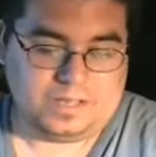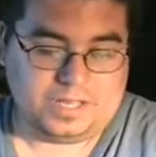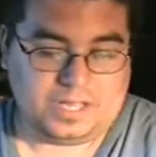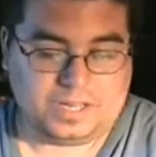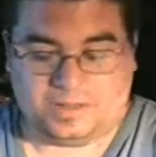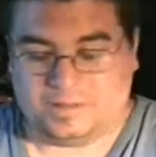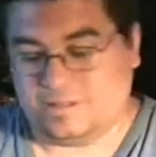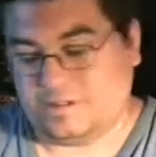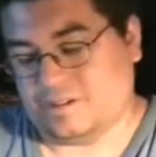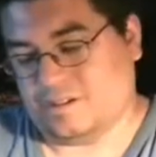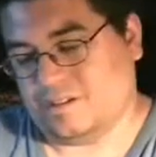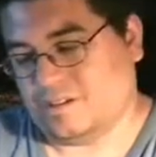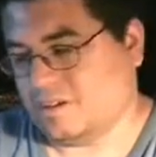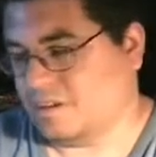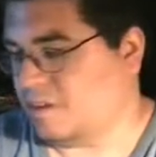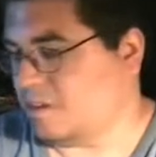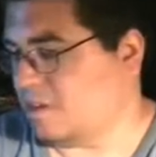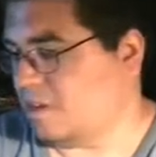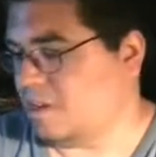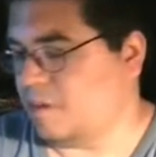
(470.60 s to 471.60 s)
Anyway,
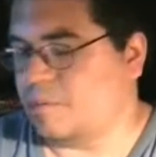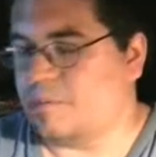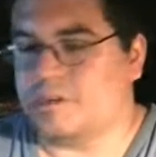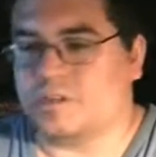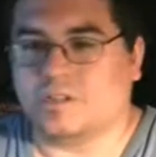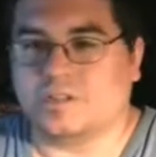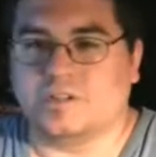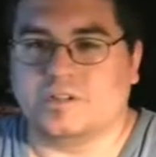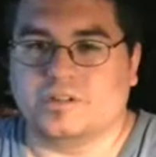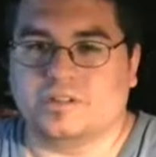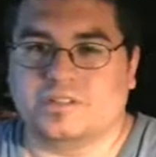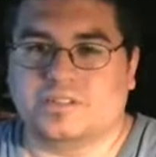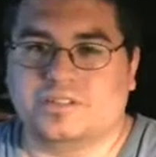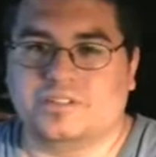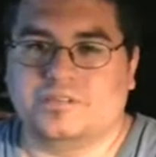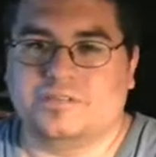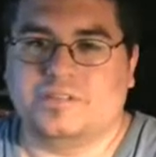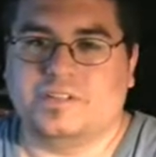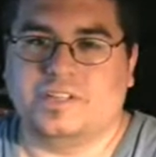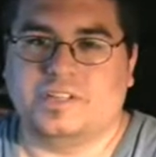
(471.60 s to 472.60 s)
okay, I'm gonna go.
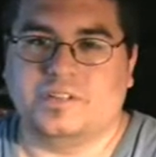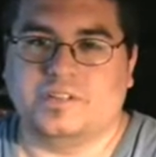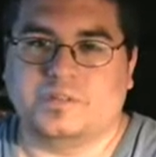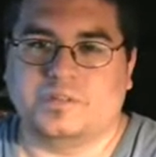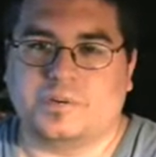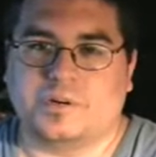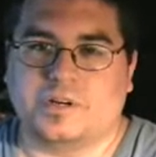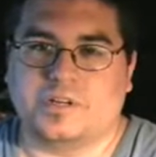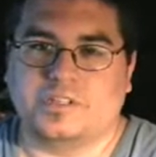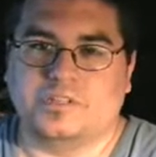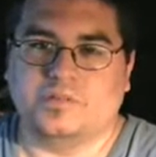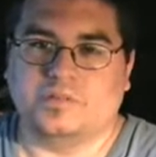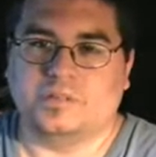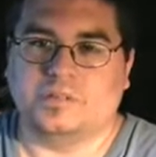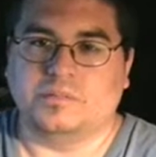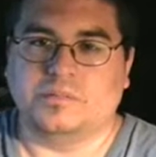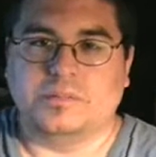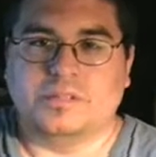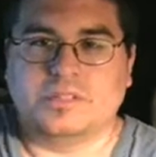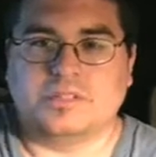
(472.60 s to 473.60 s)
This video is probably
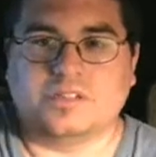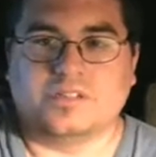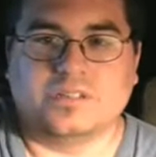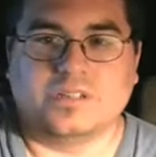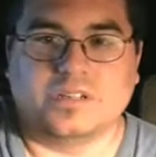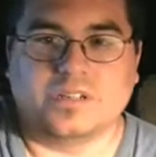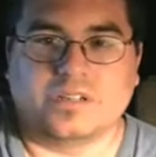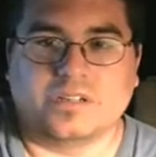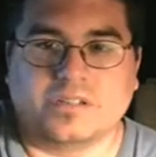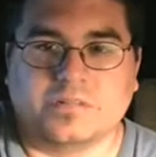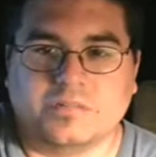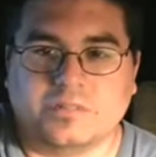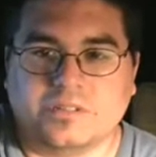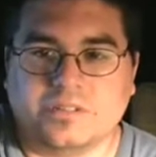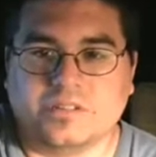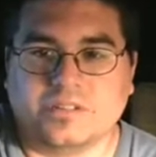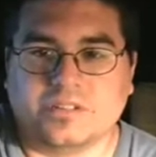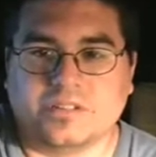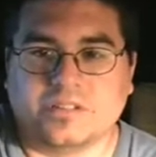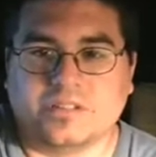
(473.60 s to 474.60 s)
20 minutes long. Let me
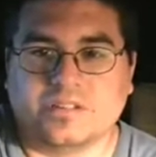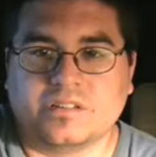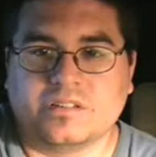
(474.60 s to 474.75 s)
see.